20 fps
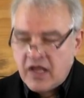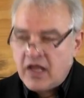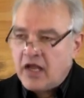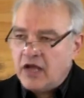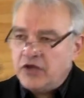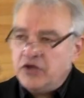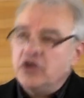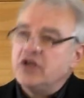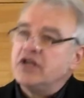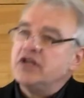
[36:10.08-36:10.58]

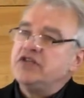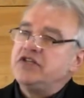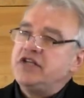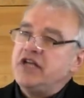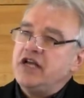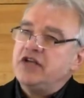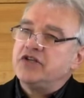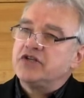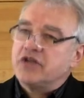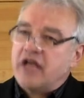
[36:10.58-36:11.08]
And you can
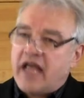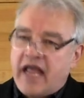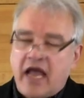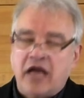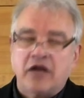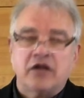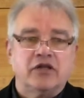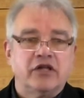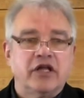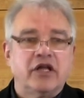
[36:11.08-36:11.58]
teach
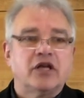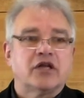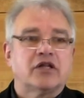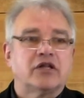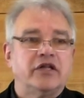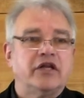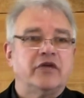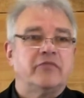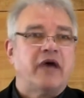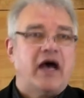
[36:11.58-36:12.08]

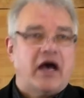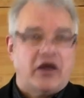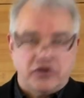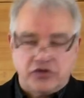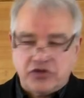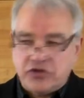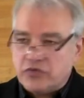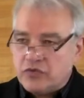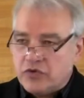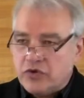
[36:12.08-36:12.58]
analytically about
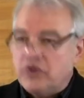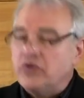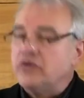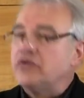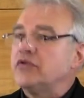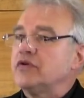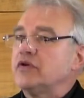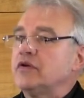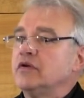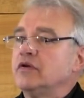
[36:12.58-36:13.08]

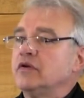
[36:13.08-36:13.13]
truth